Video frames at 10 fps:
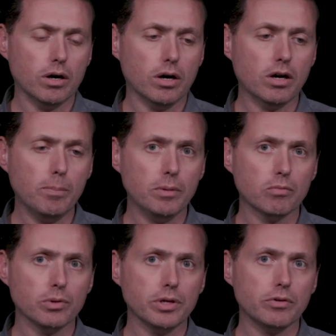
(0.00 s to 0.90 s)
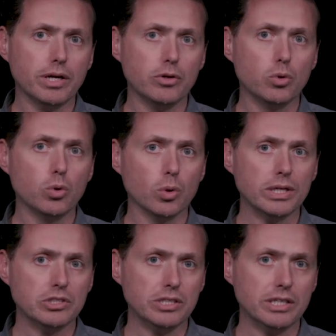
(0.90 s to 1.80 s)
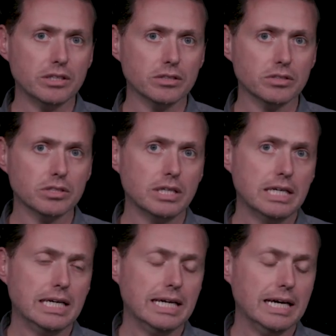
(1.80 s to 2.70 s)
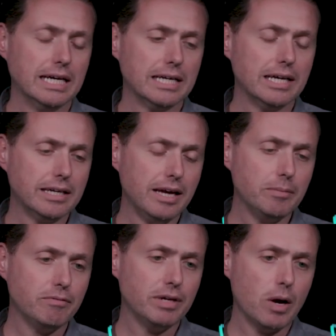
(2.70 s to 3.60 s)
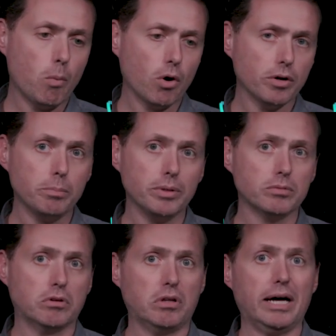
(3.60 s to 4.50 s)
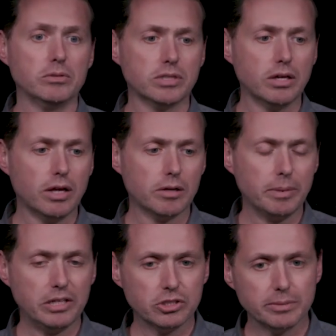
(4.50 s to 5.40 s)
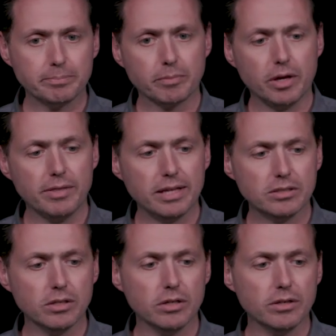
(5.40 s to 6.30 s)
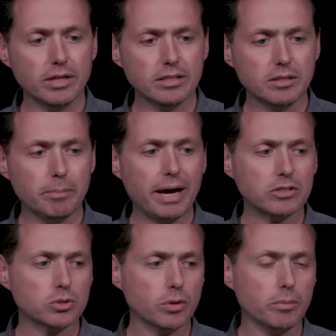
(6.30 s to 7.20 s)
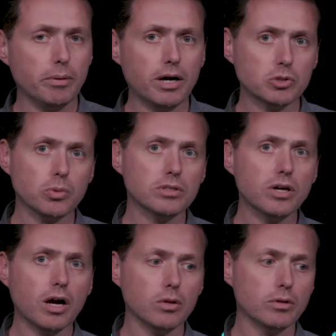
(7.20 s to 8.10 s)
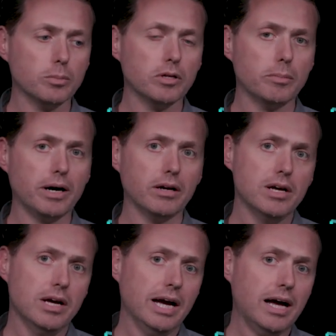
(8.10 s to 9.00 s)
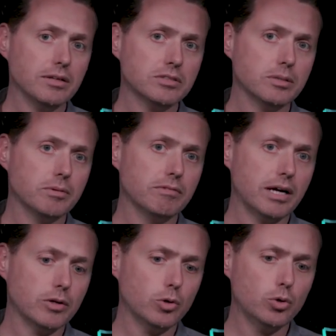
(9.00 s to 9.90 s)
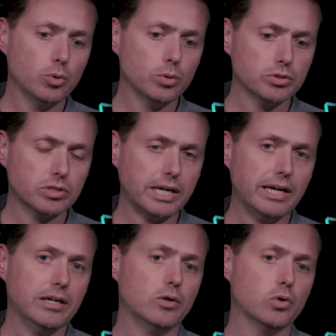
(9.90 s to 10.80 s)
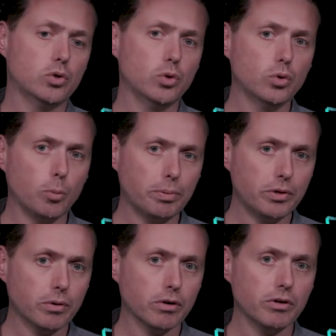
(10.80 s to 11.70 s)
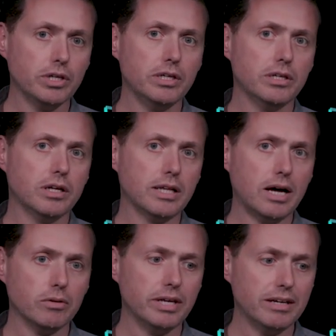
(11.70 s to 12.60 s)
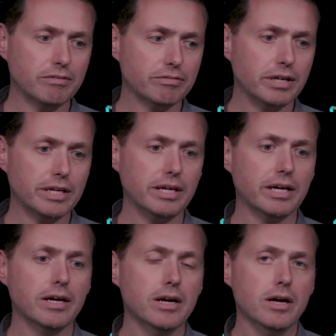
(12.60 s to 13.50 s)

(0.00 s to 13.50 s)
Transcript: a couple of really great Google engineers uh, came to VMware to build cloud scale automation. And that's the, that's the backstory to BOSH. We're going to talk a little bit about how some of that Google scale, Google purity, cloud native thinking